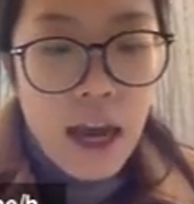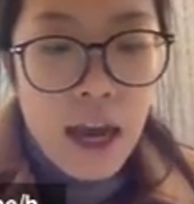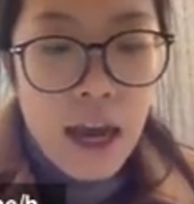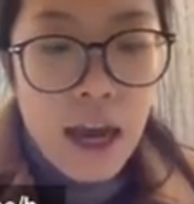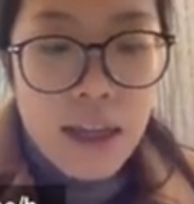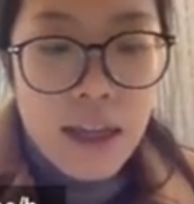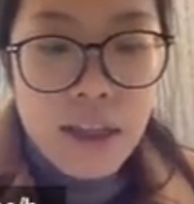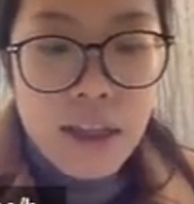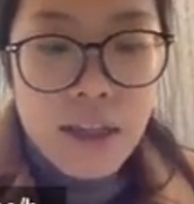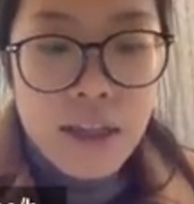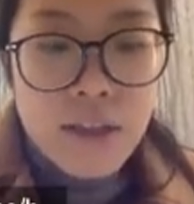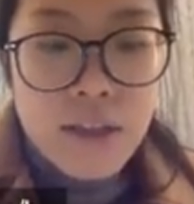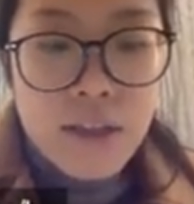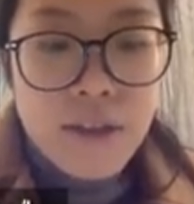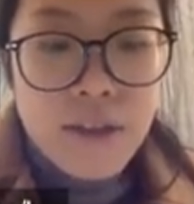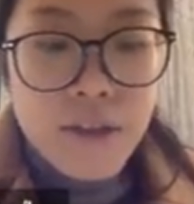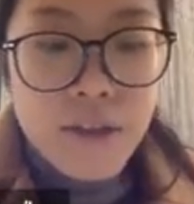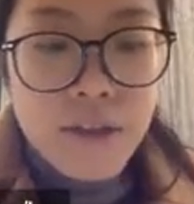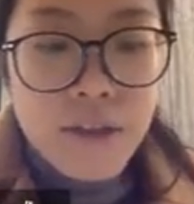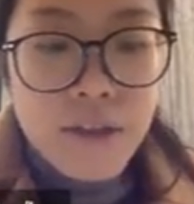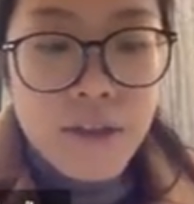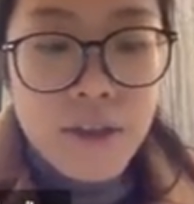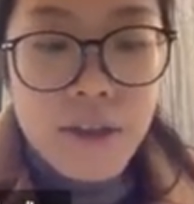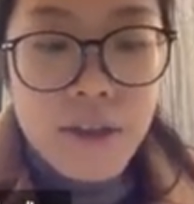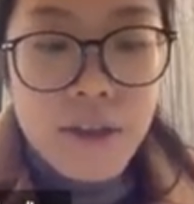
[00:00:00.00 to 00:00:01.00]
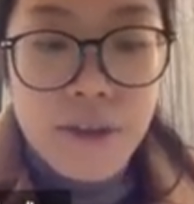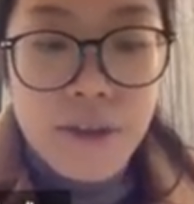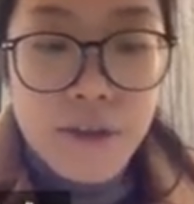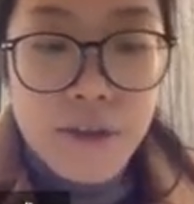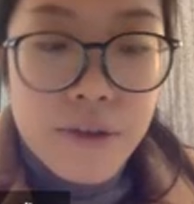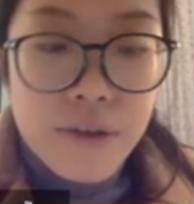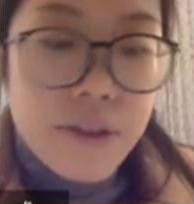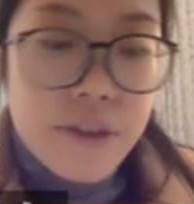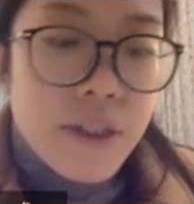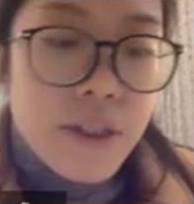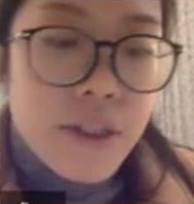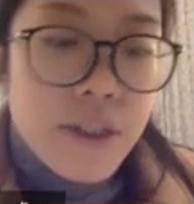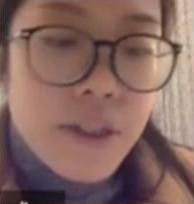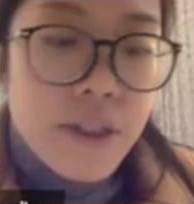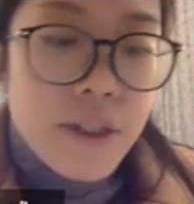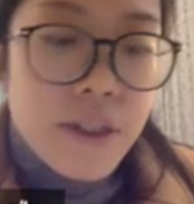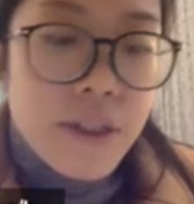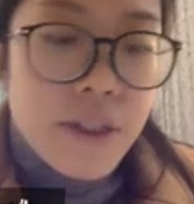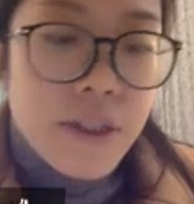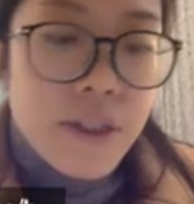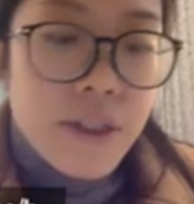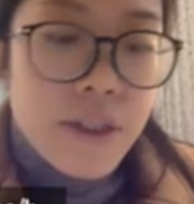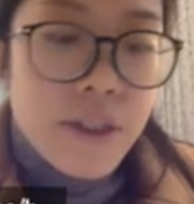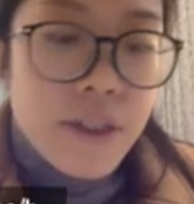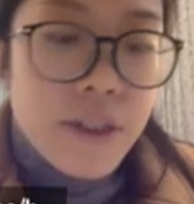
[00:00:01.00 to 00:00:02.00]
The user
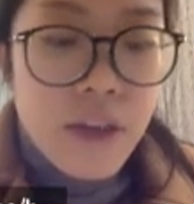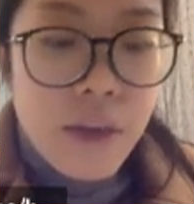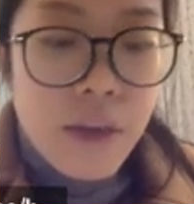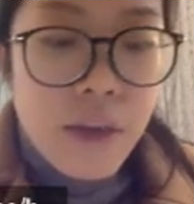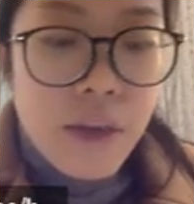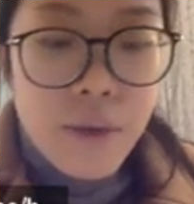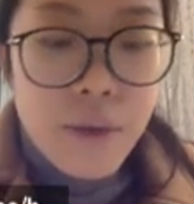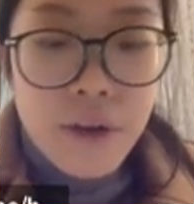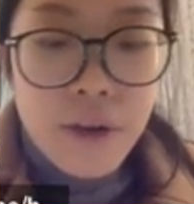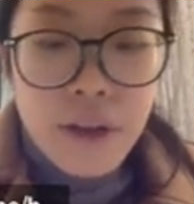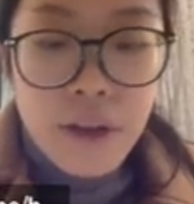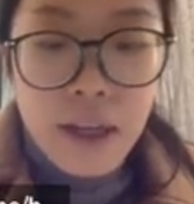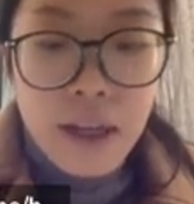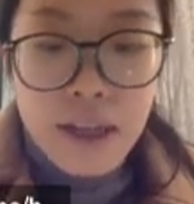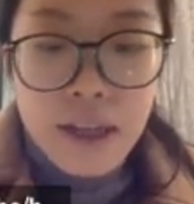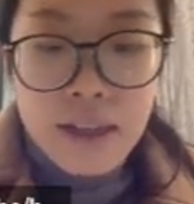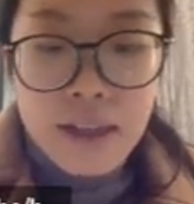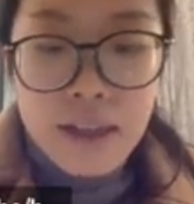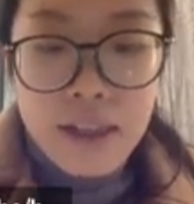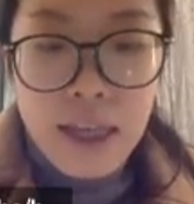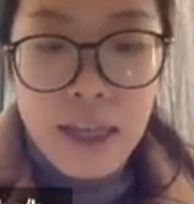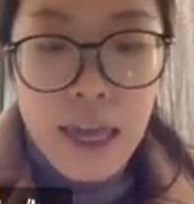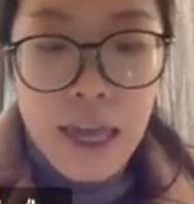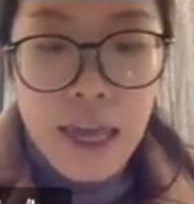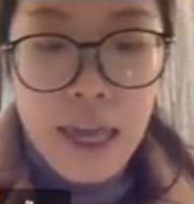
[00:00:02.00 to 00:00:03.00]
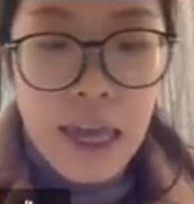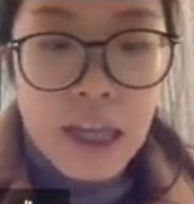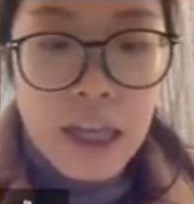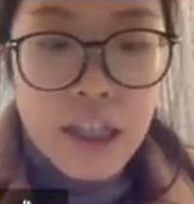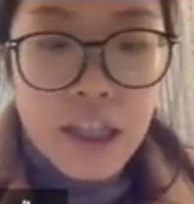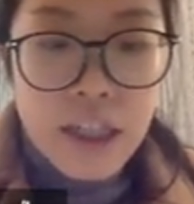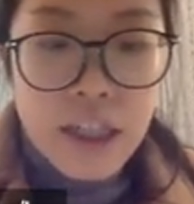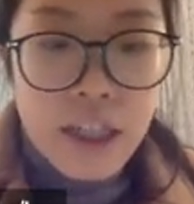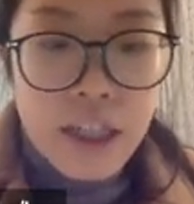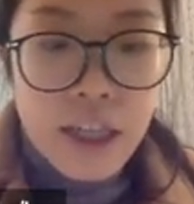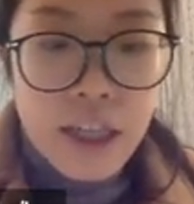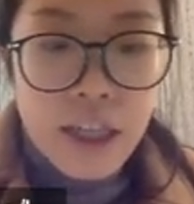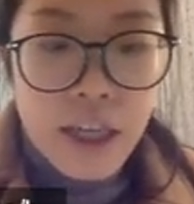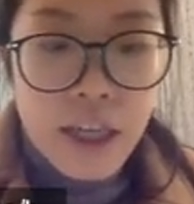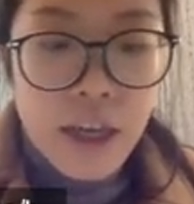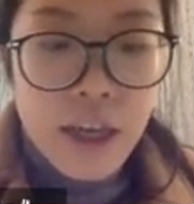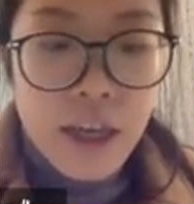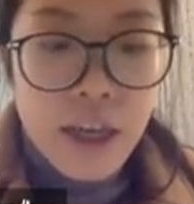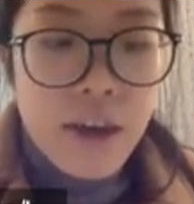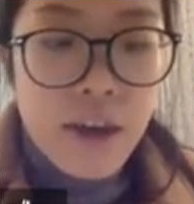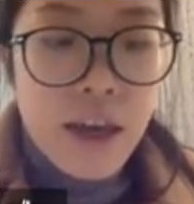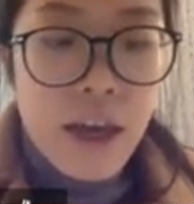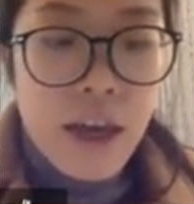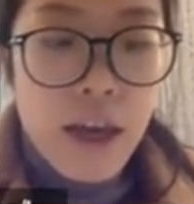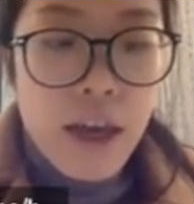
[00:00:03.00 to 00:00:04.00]
need to input like the age here
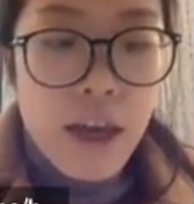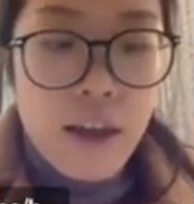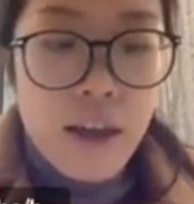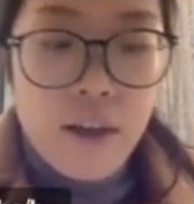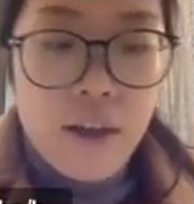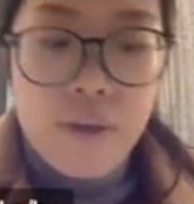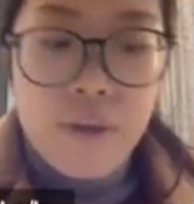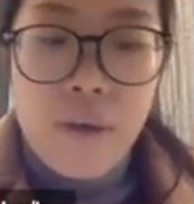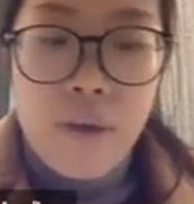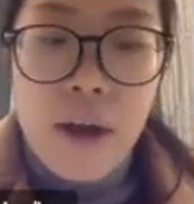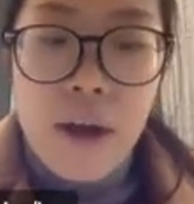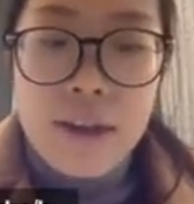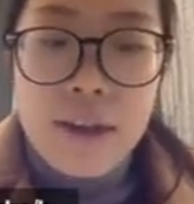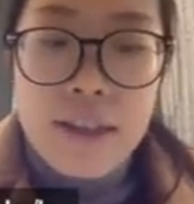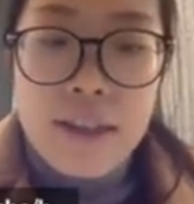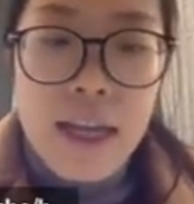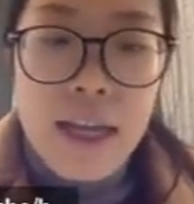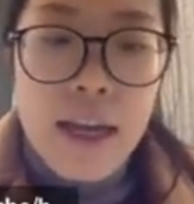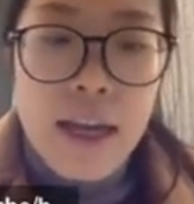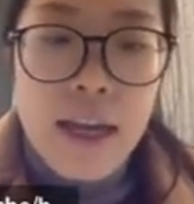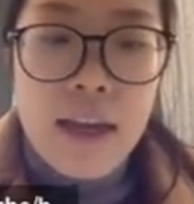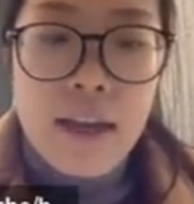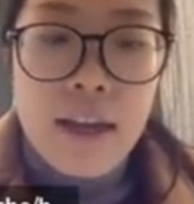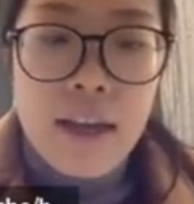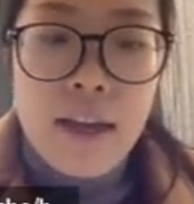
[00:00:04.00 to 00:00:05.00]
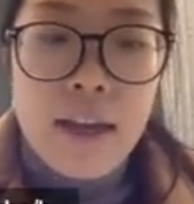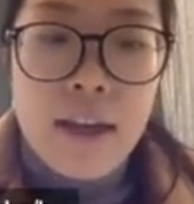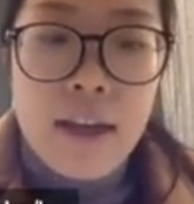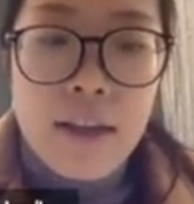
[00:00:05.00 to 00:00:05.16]
and run that.